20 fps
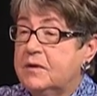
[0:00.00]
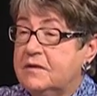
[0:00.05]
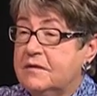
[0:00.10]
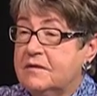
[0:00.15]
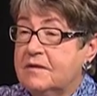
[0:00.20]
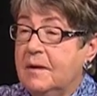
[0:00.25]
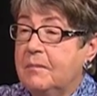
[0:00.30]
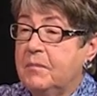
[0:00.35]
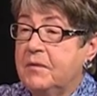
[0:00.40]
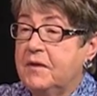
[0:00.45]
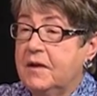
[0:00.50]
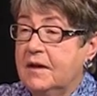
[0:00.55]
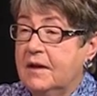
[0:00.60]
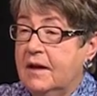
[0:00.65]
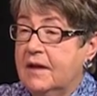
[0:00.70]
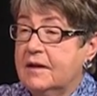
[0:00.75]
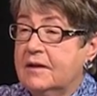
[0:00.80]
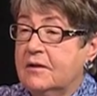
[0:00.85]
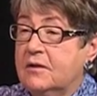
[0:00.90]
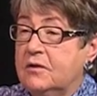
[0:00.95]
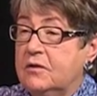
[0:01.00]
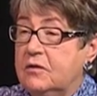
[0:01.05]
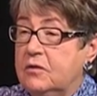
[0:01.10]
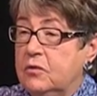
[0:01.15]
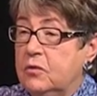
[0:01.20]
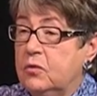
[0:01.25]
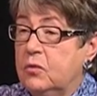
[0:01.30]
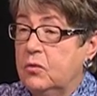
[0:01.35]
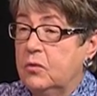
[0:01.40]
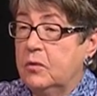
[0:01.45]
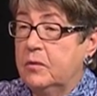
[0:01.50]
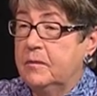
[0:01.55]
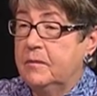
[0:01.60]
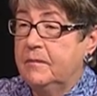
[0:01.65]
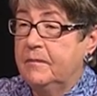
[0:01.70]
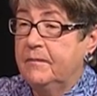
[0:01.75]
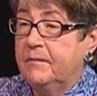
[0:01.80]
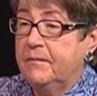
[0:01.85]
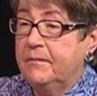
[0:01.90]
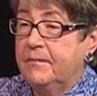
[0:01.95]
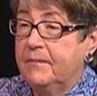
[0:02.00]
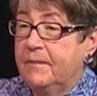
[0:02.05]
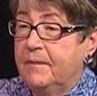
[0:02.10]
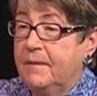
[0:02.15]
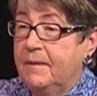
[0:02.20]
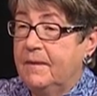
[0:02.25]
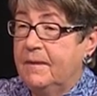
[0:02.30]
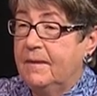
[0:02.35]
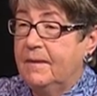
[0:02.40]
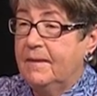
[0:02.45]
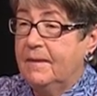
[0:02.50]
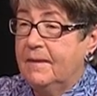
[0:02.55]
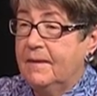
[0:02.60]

something I could do. And that is